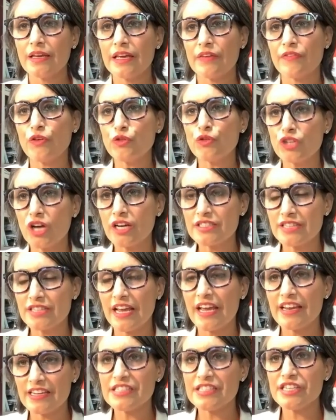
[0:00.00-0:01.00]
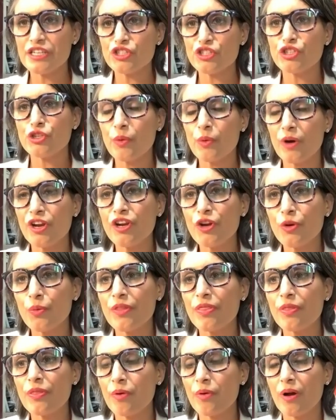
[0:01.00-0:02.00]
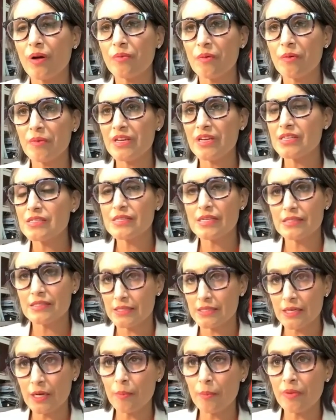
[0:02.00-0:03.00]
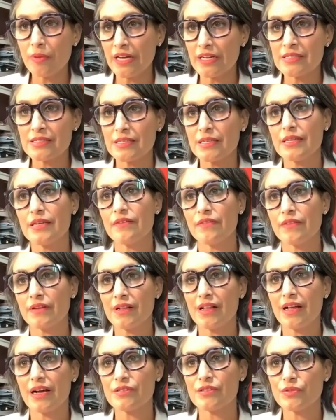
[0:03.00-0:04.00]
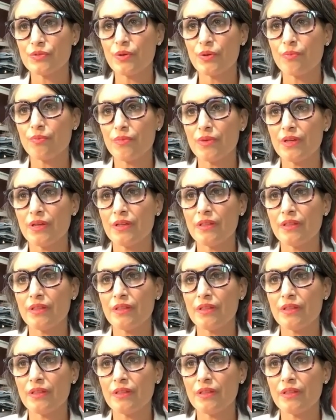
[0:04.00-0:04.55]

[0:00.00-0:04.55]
if you talk to any teacher you want to know what the problem is it's the complexity of the classroom